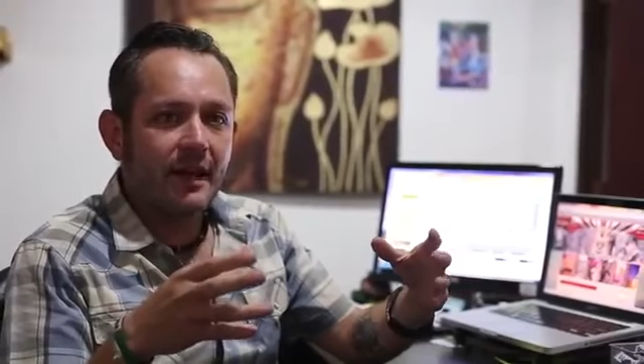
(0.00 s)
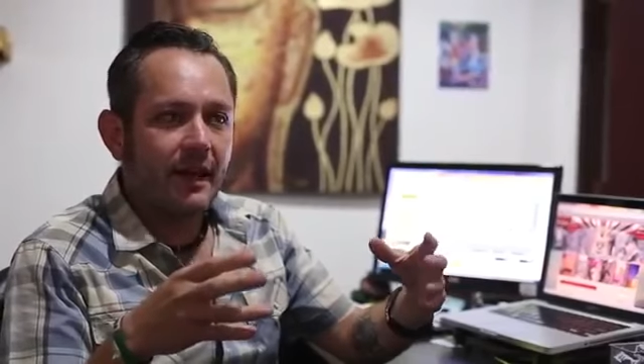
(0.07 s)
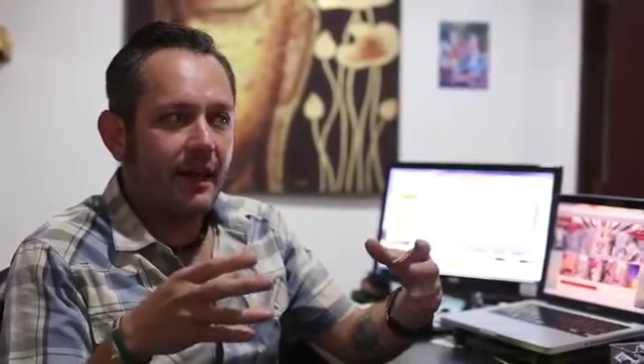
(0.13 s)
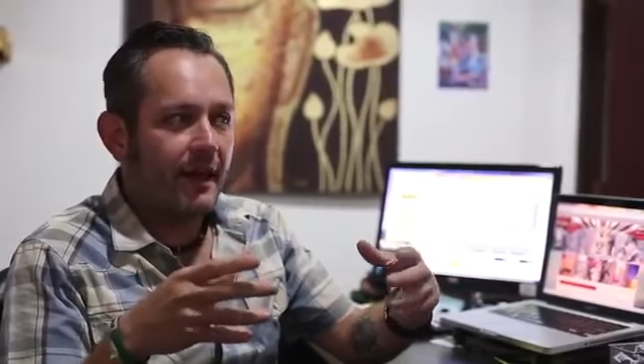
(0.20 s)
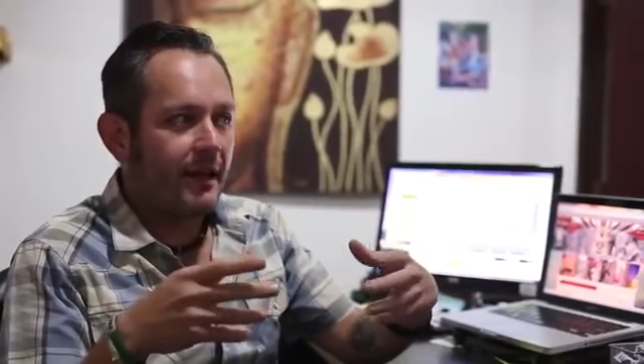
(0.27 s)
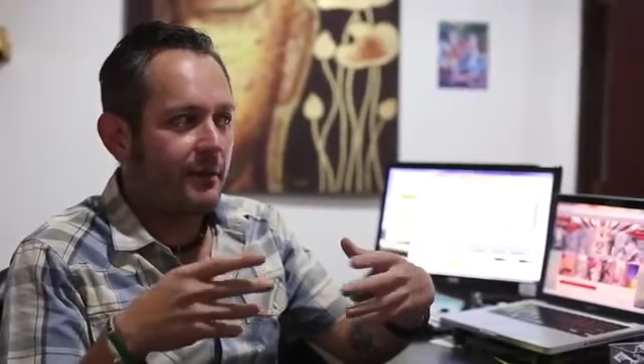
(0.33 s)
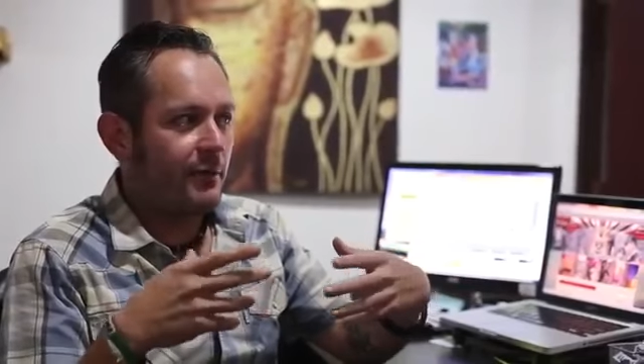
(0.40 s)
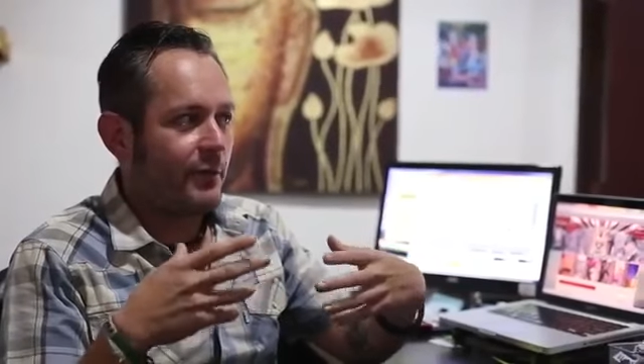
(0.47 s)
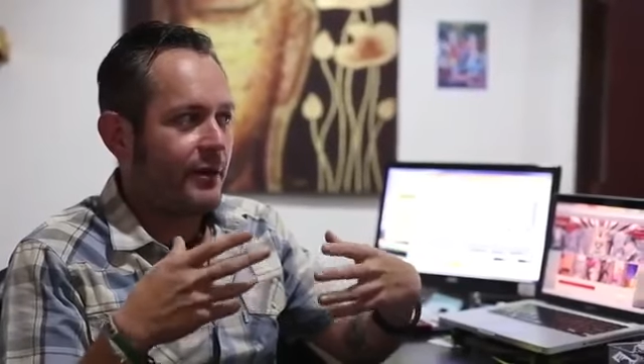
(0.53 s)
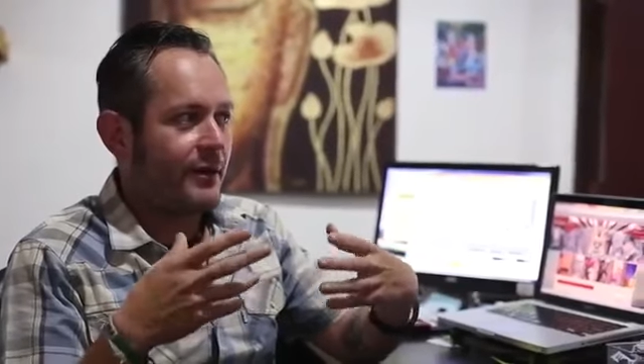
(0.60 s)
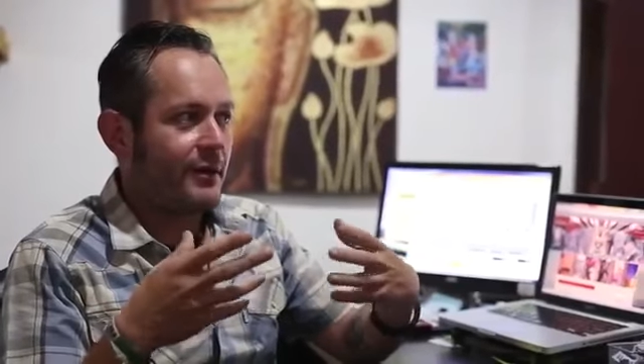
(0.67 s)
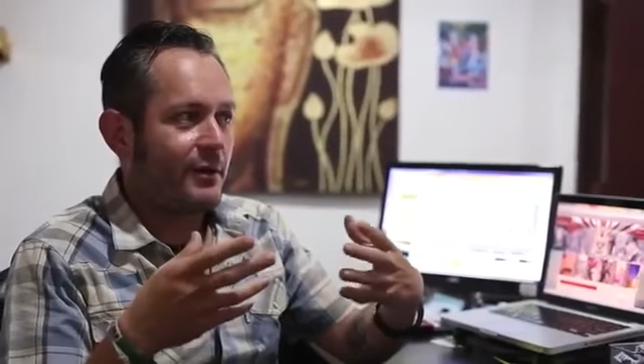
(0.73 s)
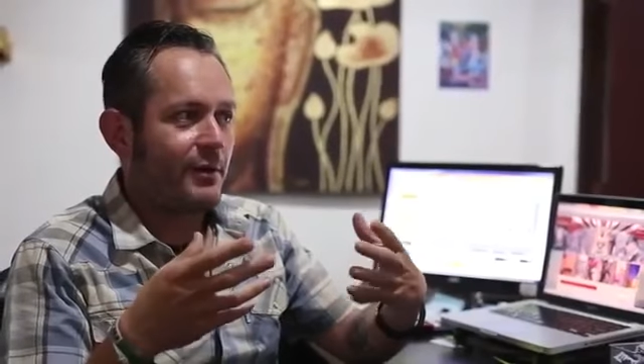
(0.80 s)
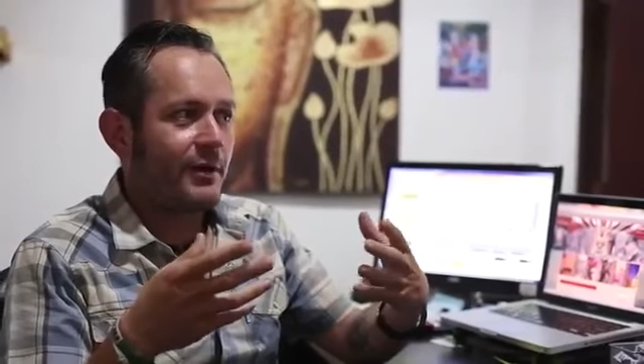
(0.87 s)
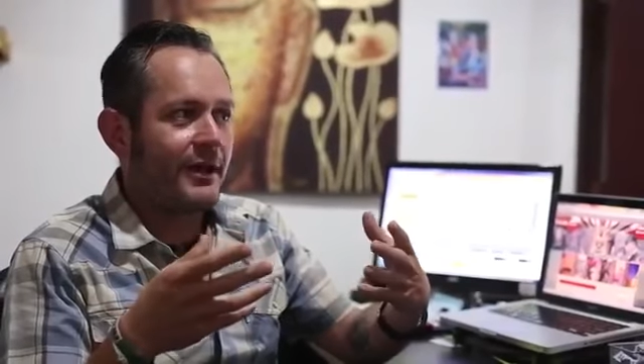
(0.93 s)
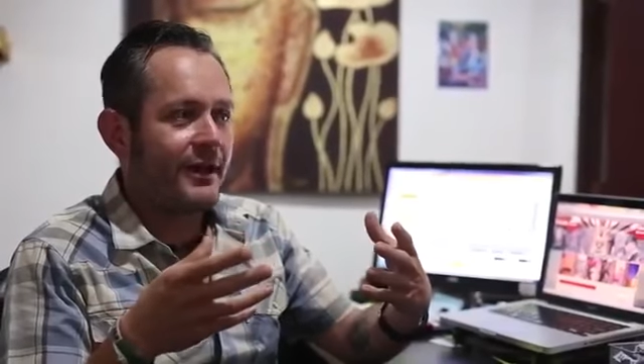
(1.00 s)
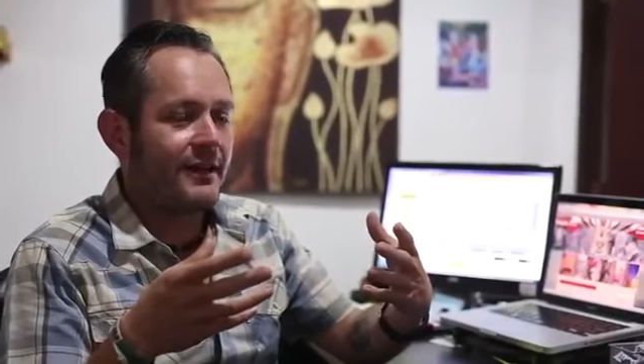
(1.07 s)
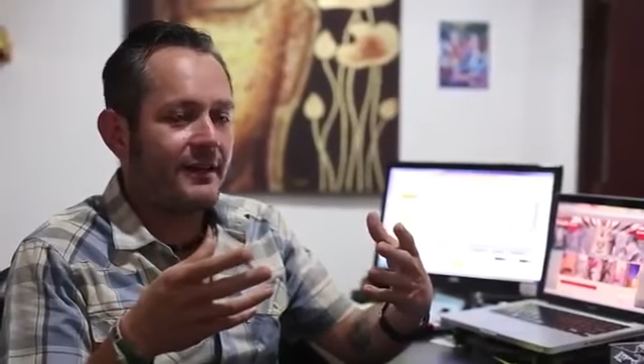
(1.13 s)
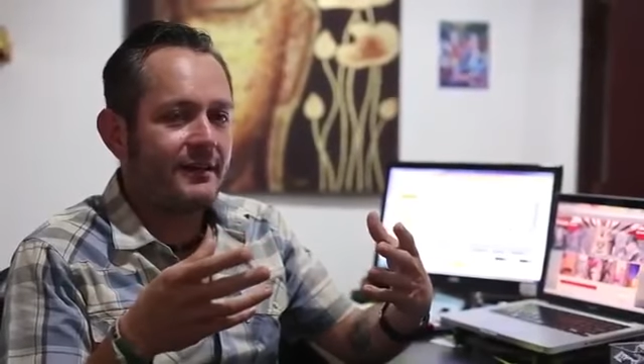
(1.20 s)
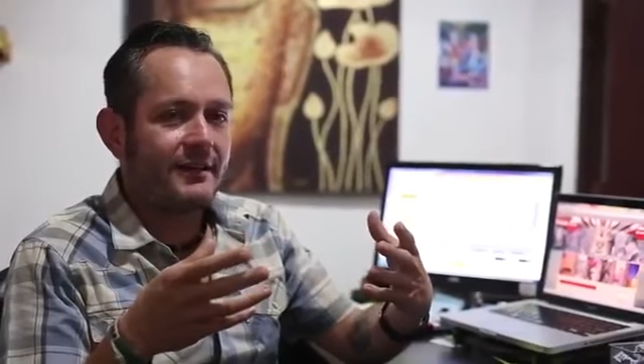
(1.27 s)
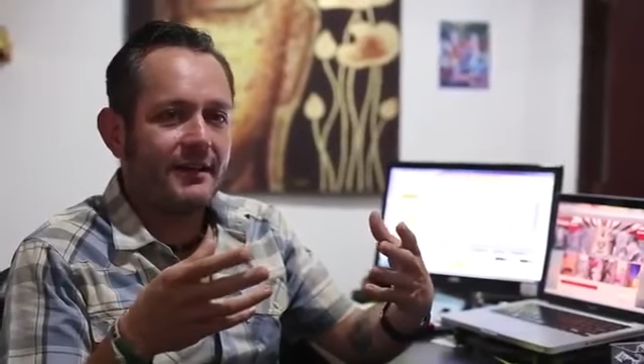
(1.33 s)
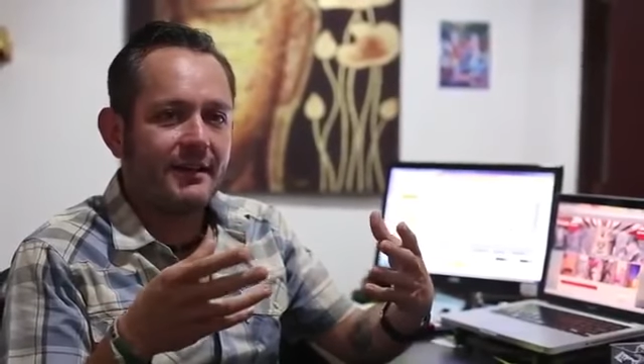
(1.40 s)
and we are
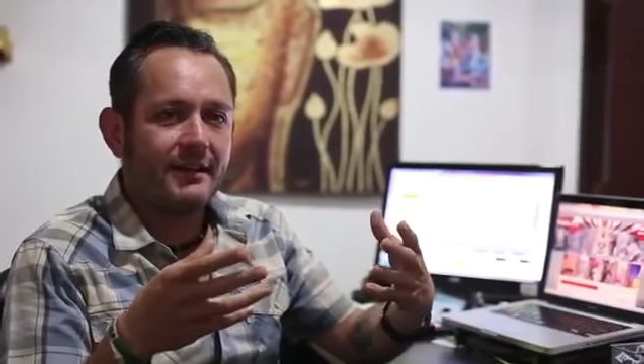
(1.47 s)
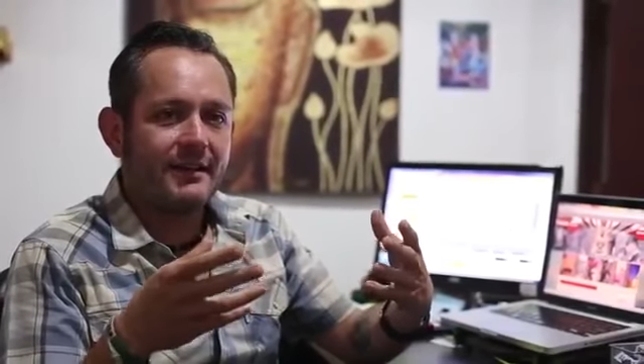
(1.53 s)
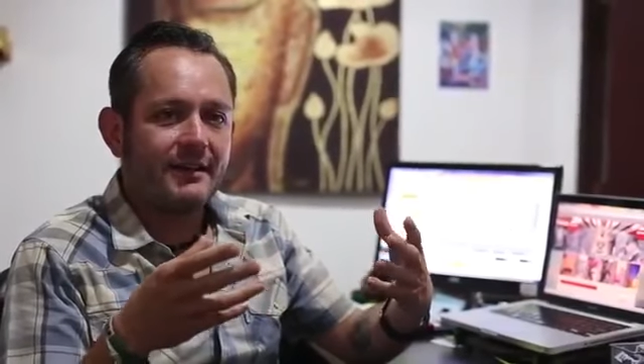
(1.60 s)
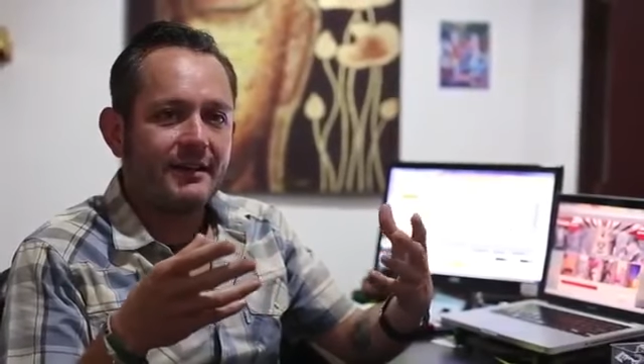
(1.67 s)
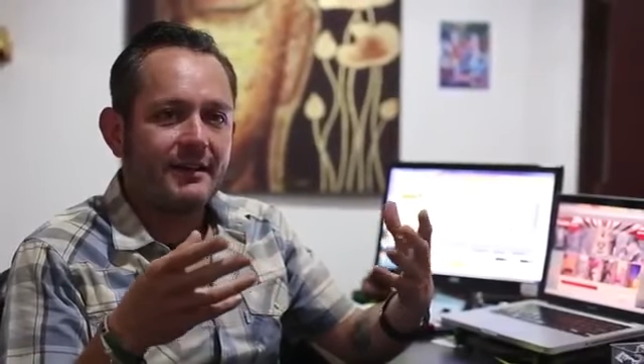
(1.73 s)
located in